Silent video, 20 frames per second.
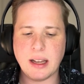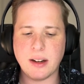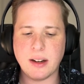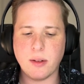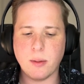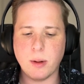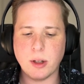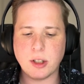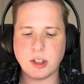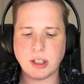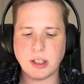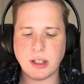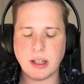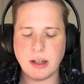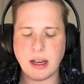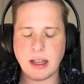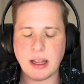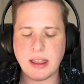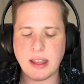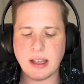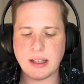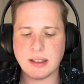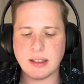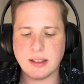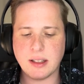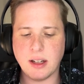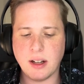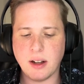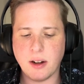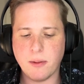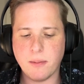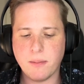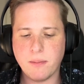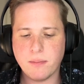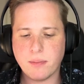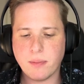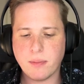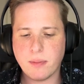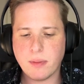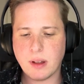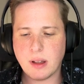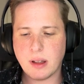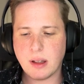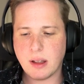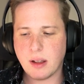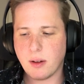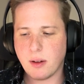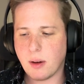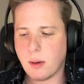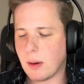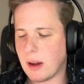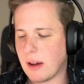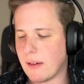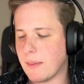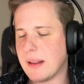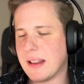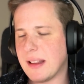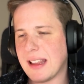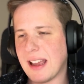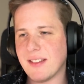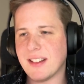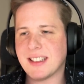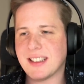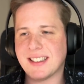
which I think is I've been having this